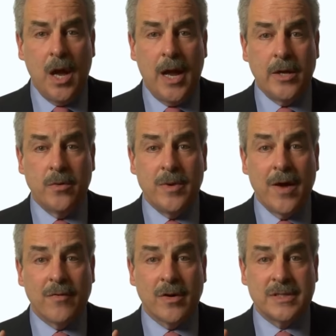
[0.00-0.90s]
and you
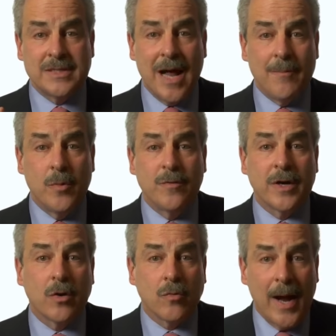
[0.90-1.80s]
never stop
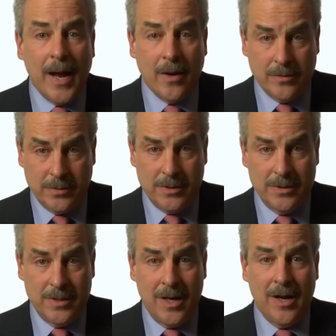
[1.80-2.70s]
moving around
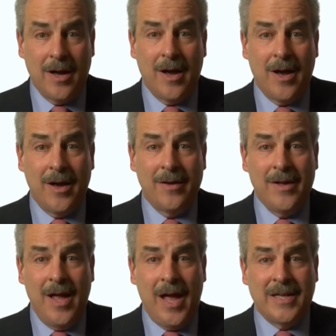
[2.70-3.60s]
uh,
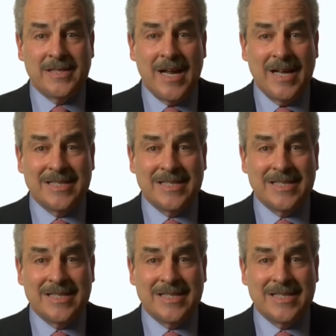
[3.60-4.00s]
and stay